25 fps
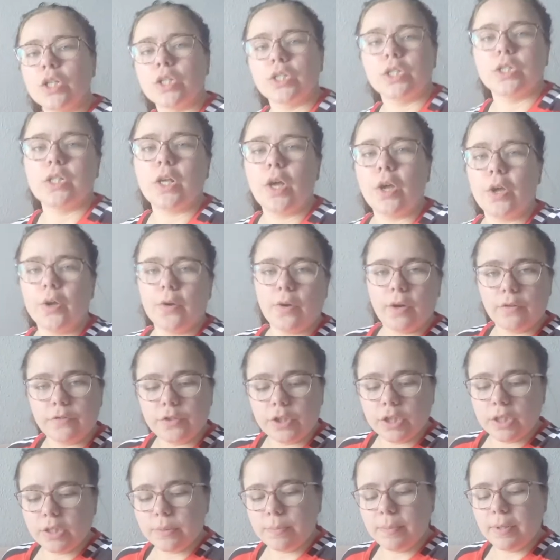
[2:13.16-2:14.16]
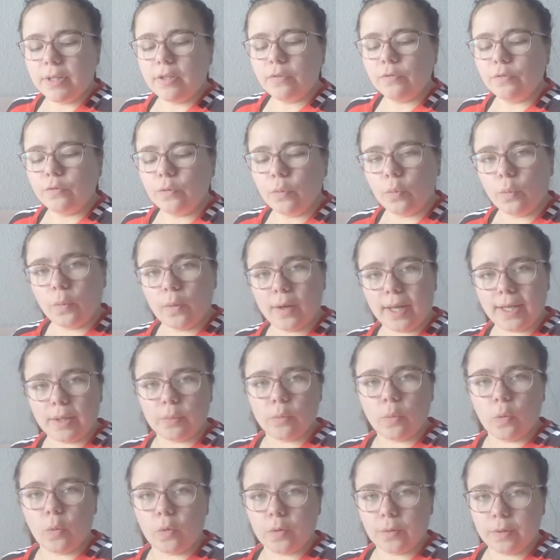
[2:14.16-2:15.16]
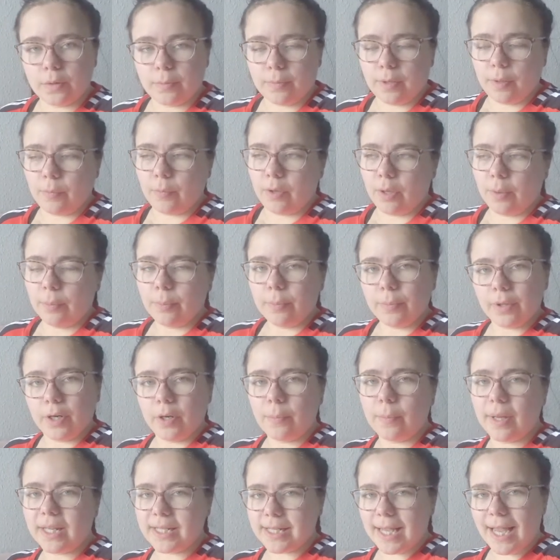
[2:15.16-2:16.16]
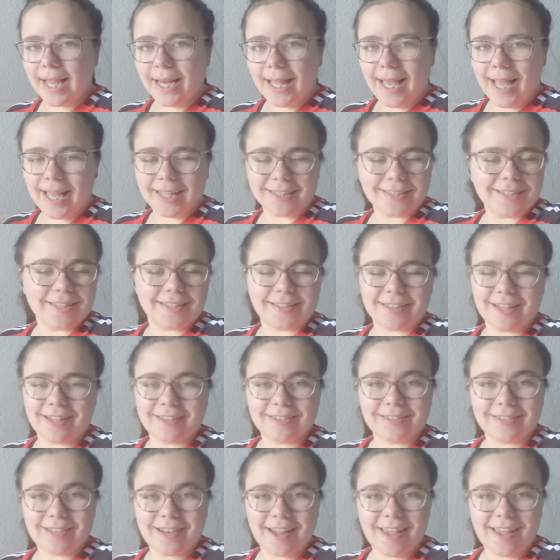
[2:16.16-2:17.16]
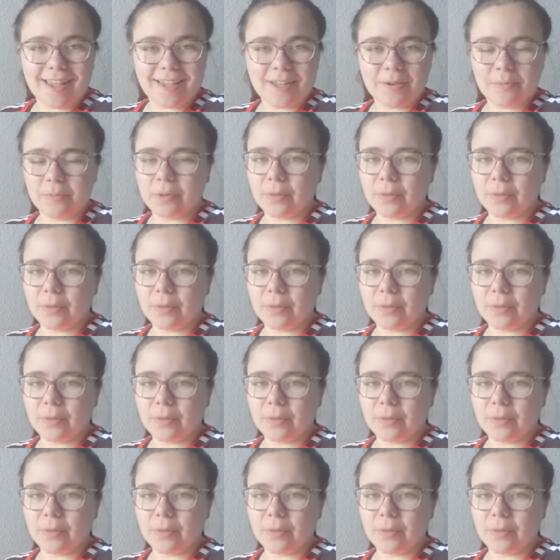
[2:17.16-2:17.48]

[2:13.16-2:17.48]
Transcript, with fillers: So I've just been for a walk with my mum, been on my daily exercise today.